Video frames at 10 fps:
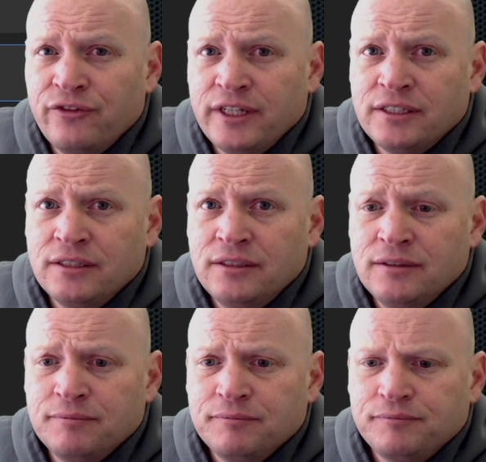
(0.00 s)

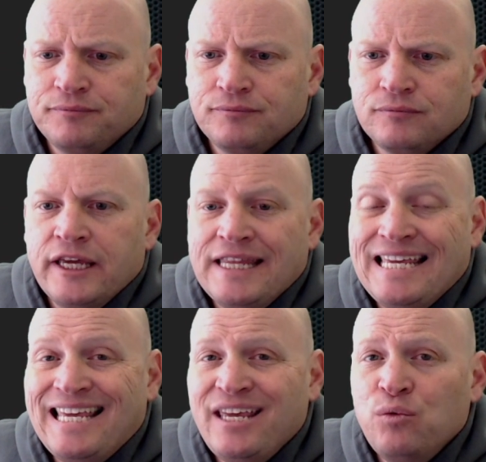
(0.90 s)
interfaces,
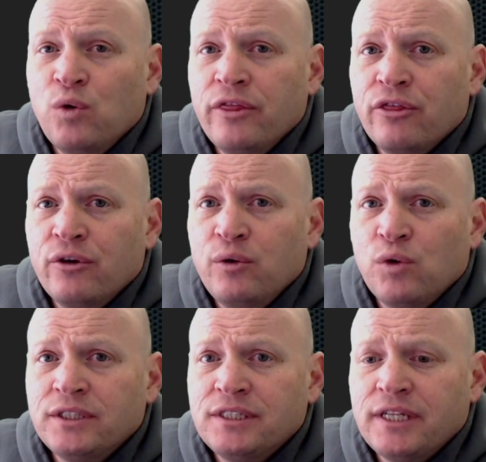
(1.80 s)
in the
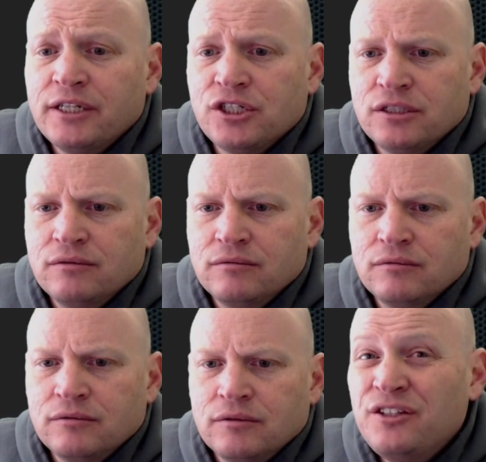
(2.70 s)
E131 section,
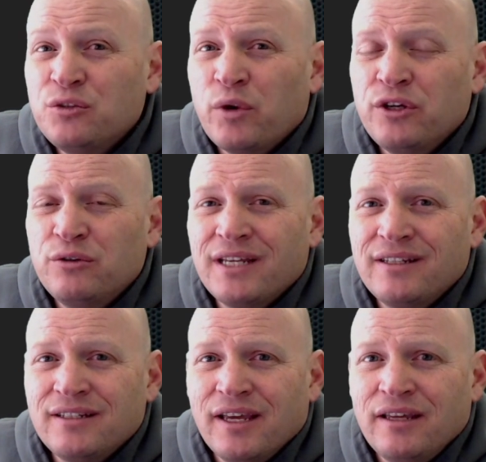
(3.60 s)
this is where you
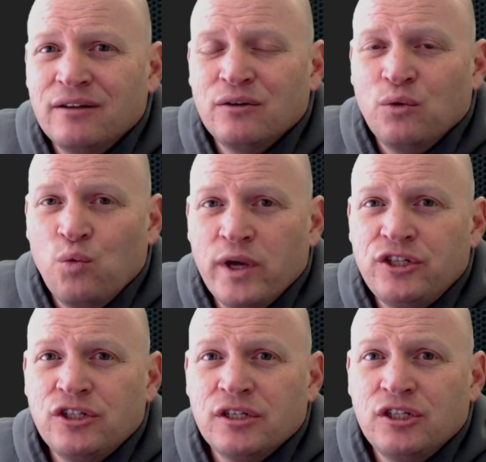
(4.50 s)
designate
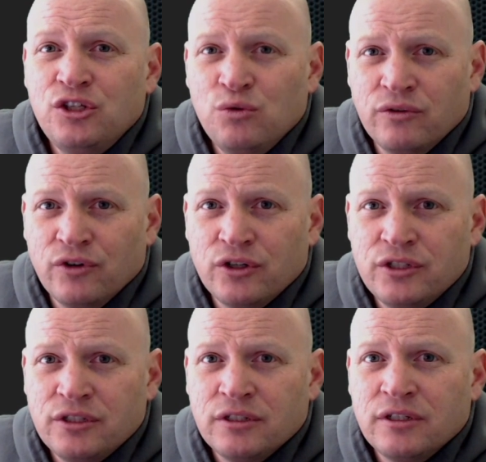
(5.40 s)
which
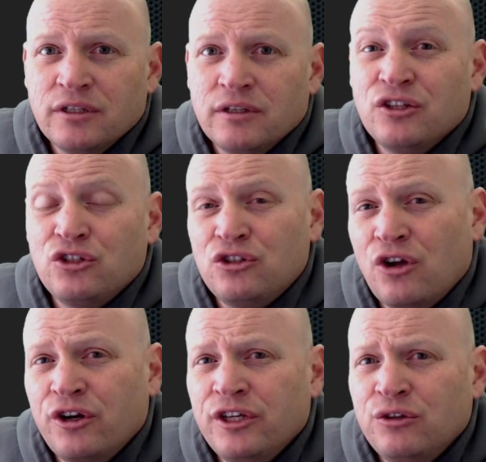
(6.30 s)
universe is the
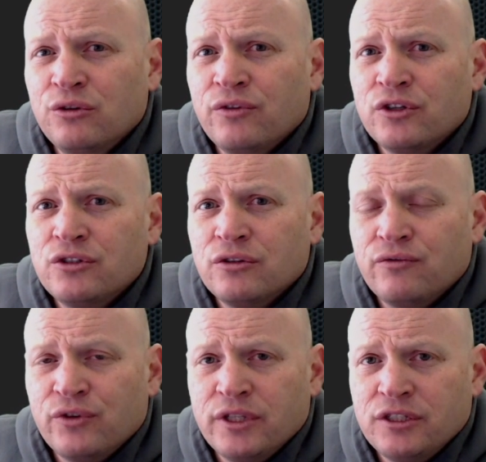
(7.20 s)
starting
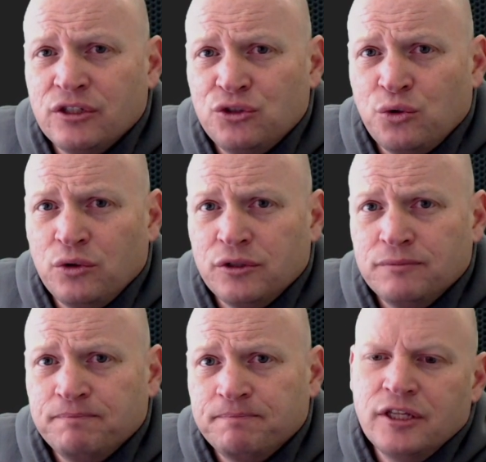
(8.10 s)
universe for this controller.
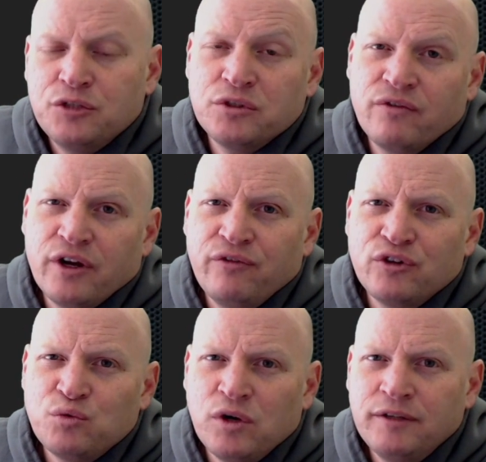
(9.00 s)
This was the
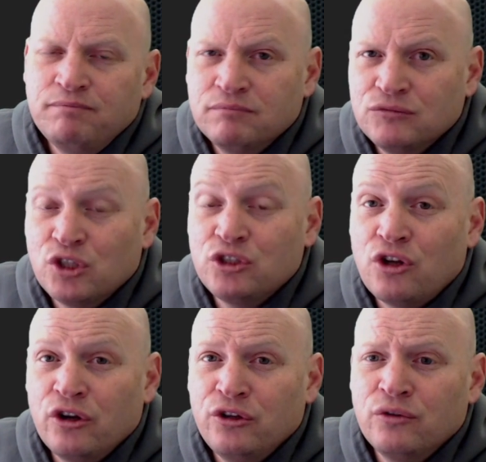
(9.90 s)
very first one, so
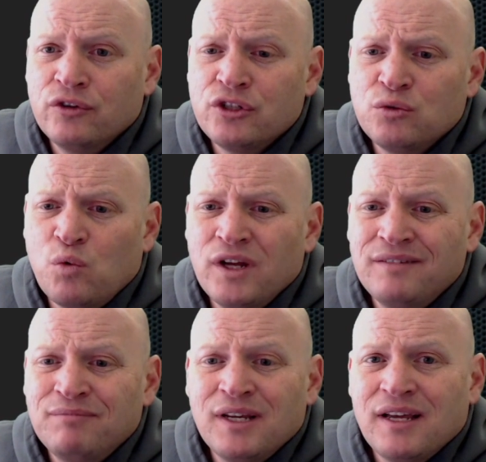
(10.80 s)
the starting universe is
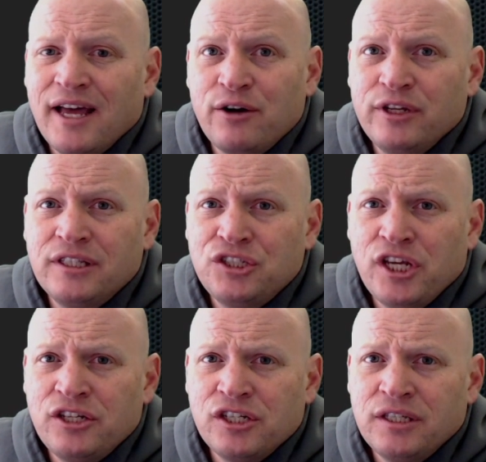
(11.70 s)
one. I don't need
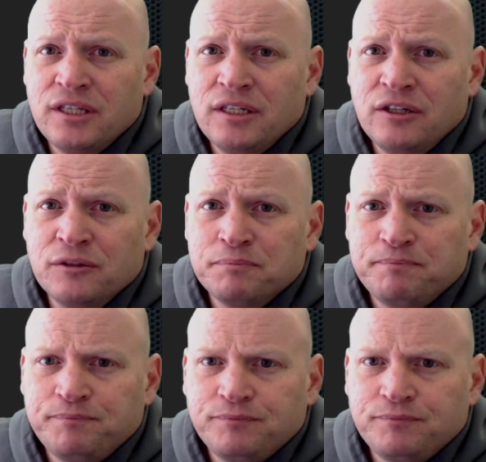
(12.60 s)
to change anything here.